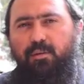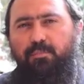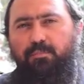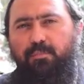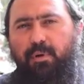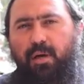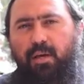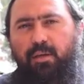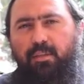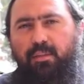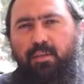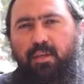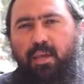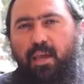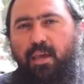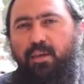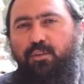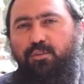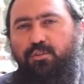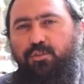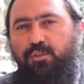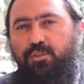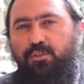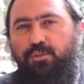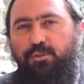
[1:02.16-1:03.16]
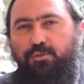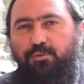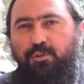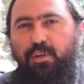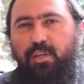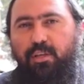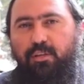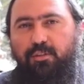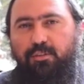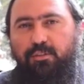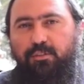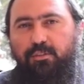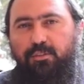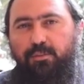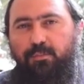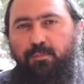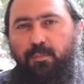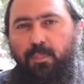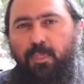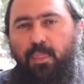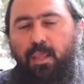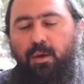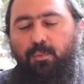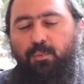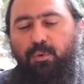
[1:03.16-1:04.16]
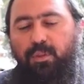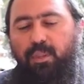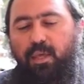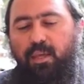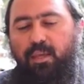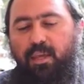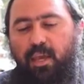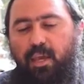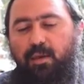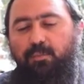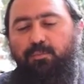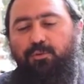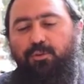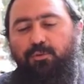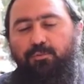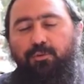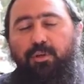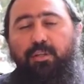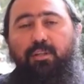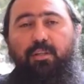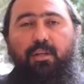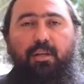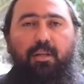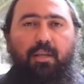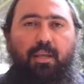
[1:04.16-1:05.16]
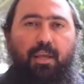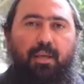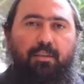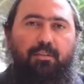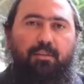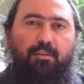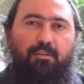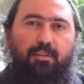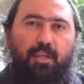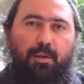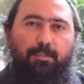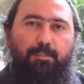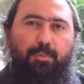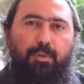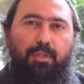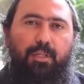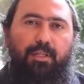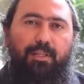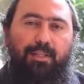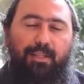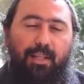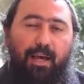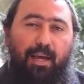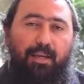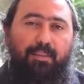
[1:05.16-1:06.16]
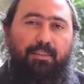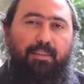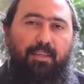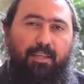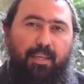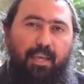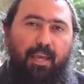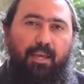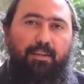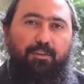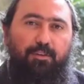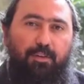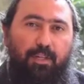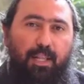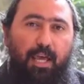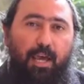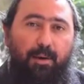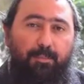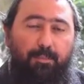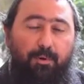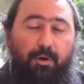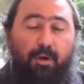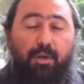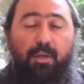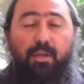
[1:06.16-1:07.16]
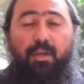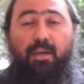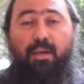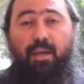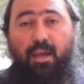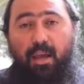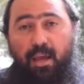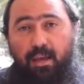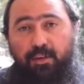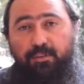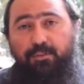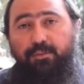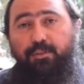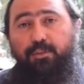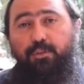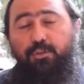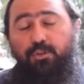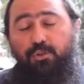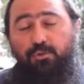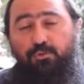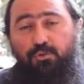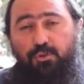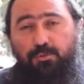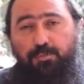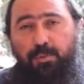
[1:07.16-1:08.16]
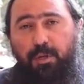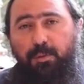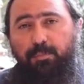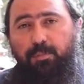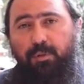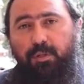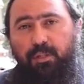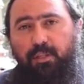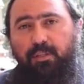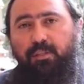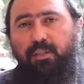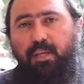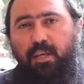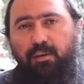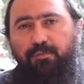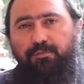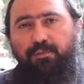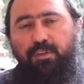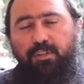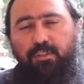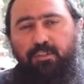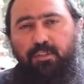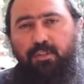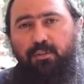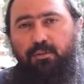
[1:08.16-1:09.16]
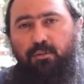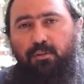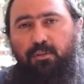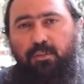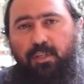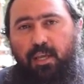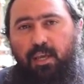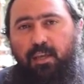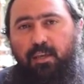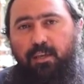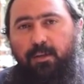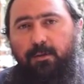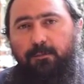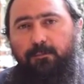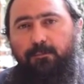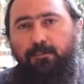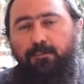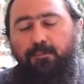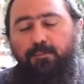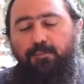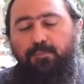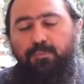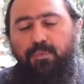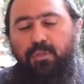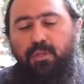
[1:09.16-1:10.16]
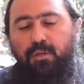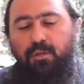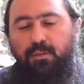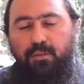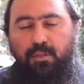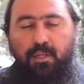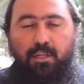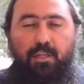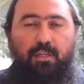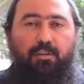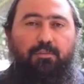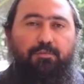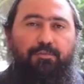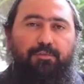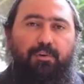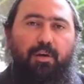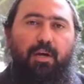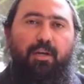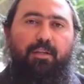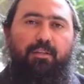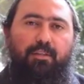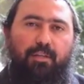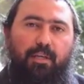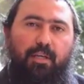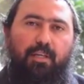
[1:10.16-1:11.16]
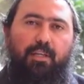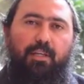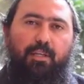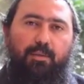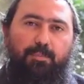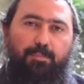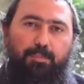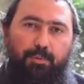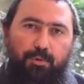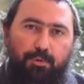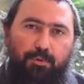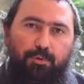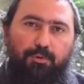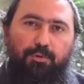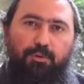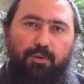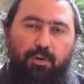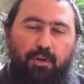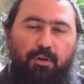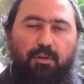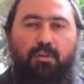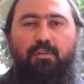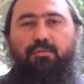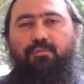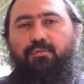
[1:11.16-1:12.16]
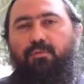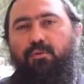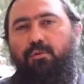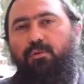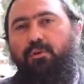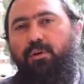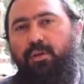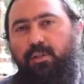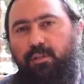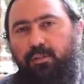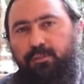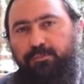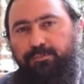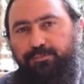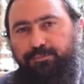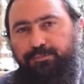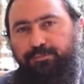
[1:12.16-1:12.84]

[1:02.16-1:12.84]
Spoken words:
by the ancient Greeks, when they came to rededicate the temple and light the candelabra as the Jewish people lit every single day, they didn't find any pure olive oil.